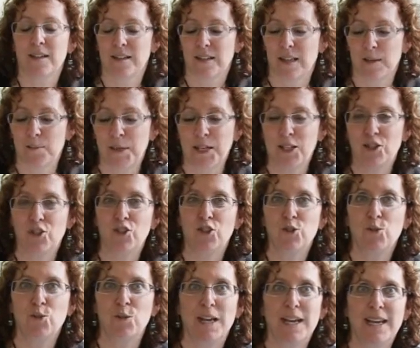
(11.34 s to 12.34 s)
they may
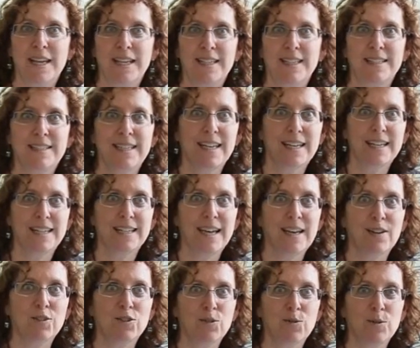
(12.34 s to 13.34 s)
shoot any second
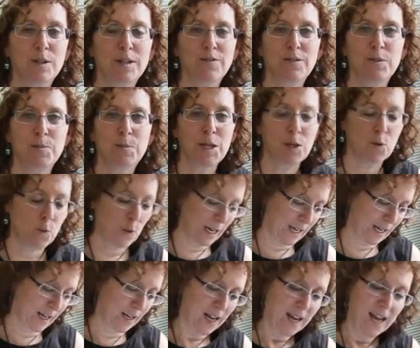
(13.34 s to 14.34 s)
now, so we have to be
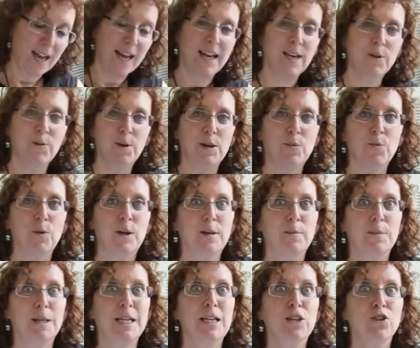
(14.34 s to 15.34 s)
quick. Anyway, what
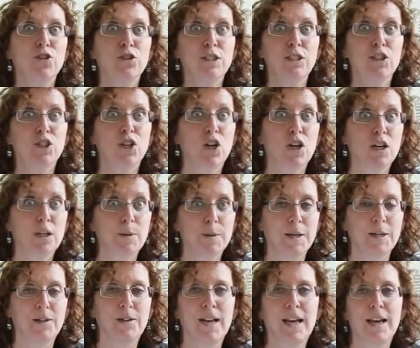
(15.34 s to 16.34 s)
I'm here to talk
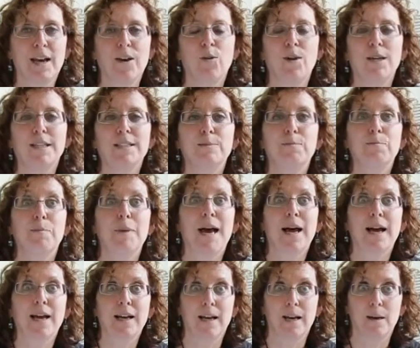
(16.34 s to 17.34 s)
about now is
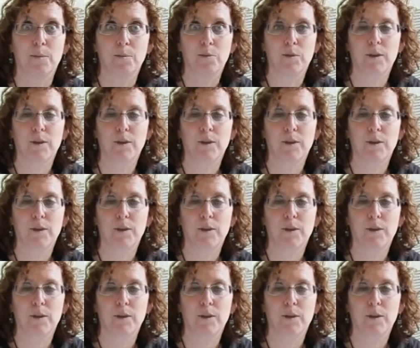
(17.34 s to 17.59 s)
backup.